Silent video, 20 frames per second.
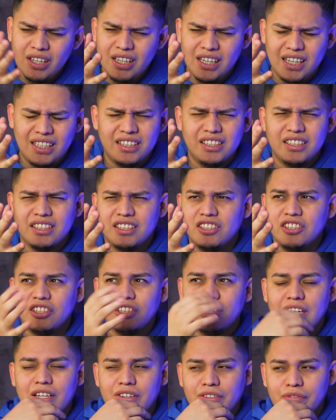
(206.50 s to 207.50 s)
I think in
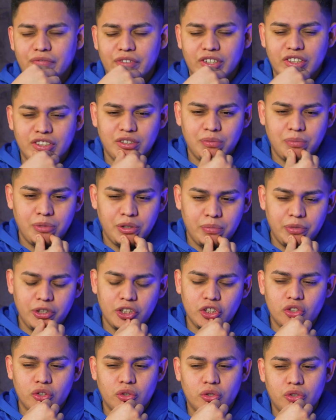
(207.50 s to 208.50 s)
here I invested maybe
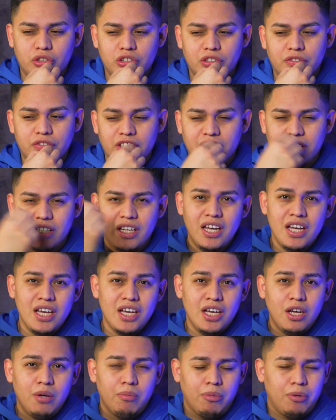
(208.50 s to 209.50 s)
a total of like
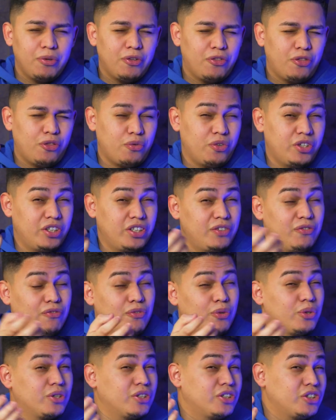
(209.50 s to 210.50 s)
maybe
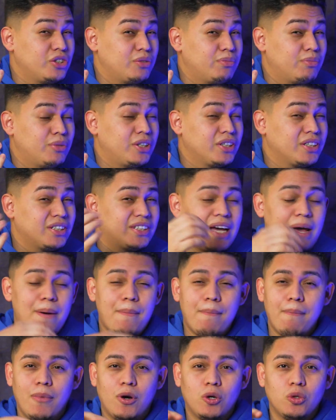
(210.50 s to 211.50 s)
$300-400 bucks at
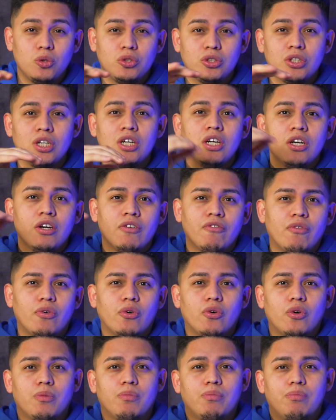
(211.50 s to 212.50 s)
most
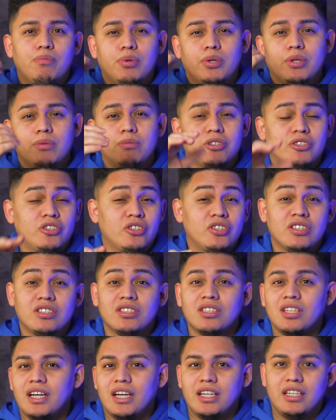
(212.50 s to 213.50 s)
for pretty much
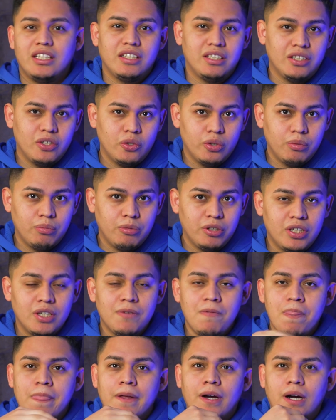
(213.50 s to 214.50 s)
just lighting equipment.
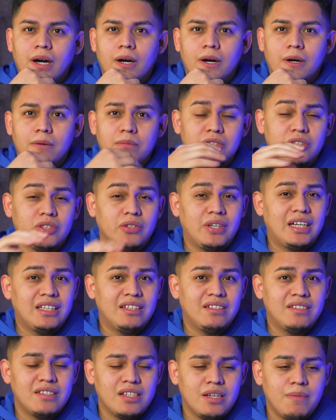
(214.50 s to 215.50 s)
Still had
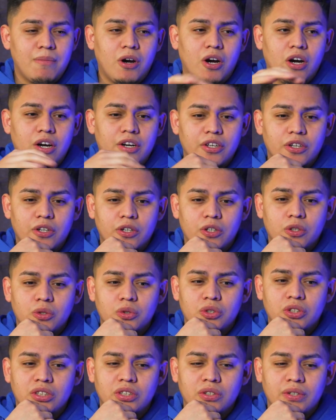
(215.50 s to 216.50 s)
the same audio,
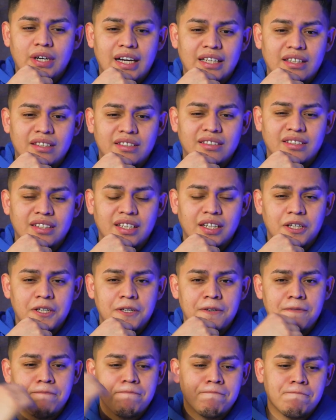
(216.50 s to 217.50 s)
still had the
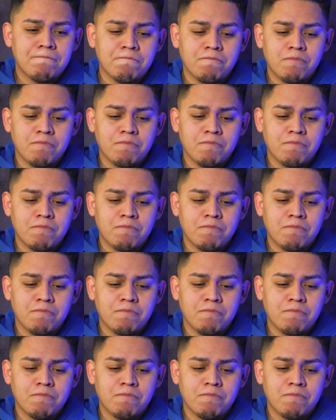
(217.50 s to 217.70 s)
same